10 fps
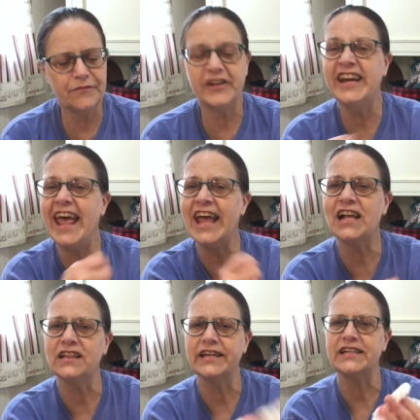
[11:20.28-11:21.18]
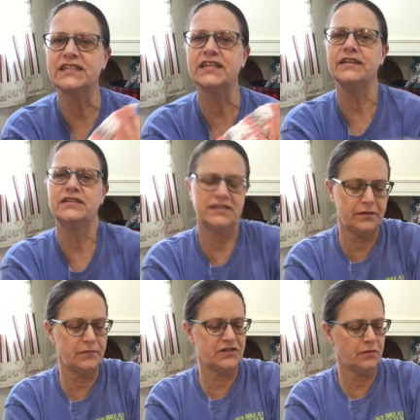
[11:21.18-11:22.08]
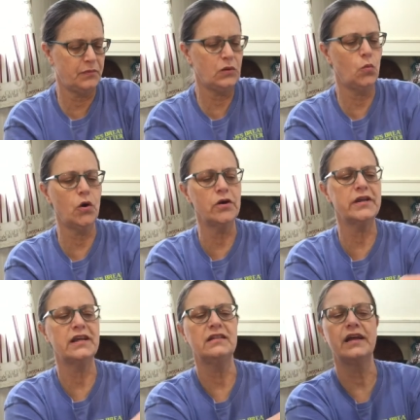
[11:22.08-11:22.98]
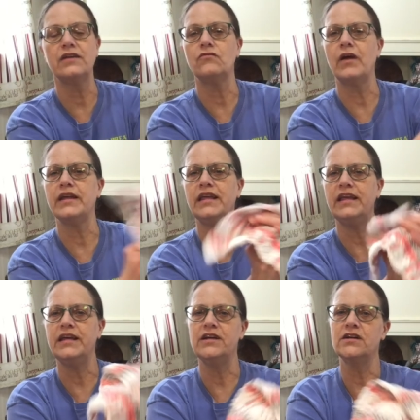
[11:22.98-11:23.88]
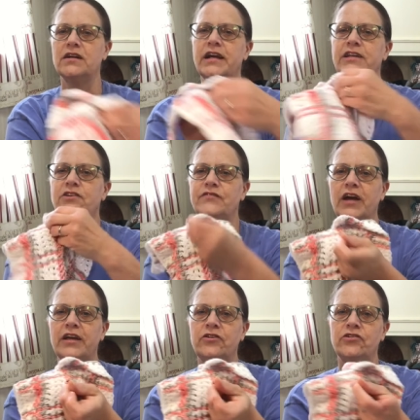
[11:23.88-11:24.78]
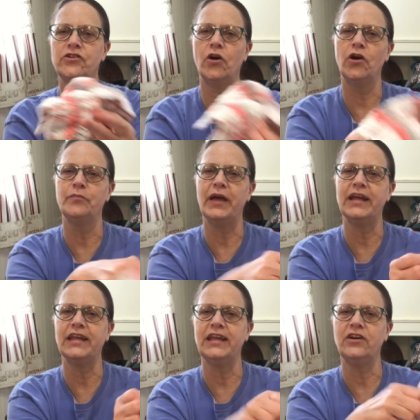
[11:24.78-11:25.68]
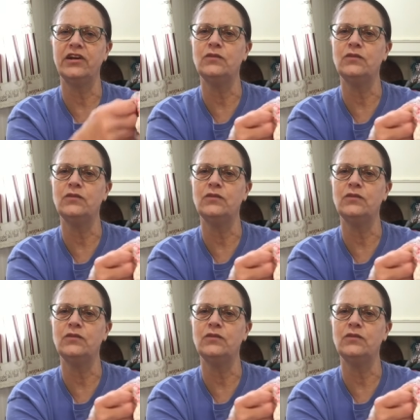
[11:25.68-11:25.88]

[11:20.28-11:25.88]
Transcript: finagly to, to, to be working like right here, and you've got your yarn back here.